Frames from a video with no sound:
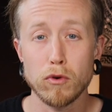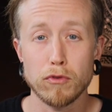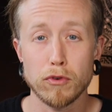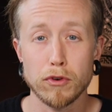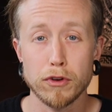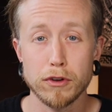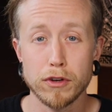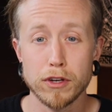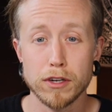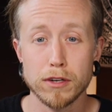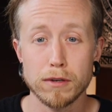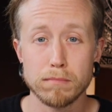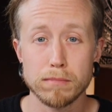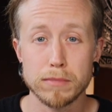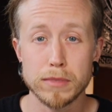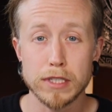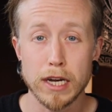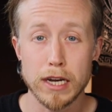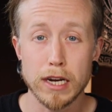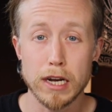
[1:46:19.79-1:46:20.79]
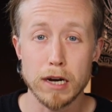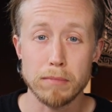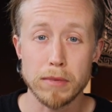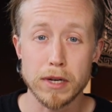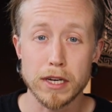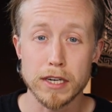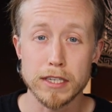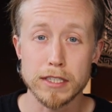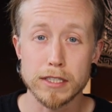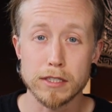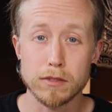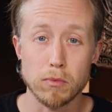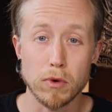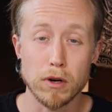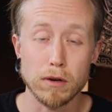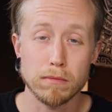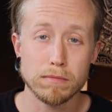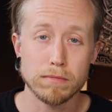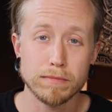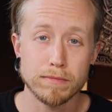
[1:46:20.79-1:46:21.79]
for you to sign up because,
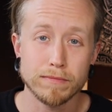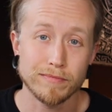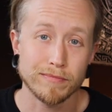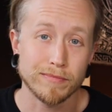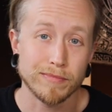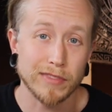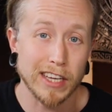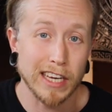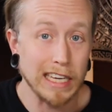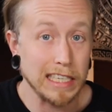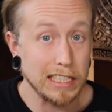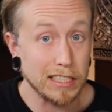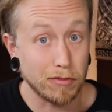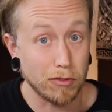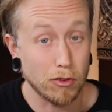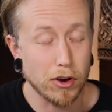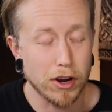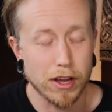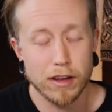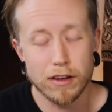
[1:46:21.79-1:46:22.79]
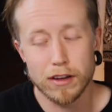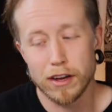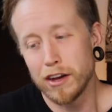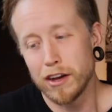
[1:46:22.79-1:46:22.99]
well, it's free,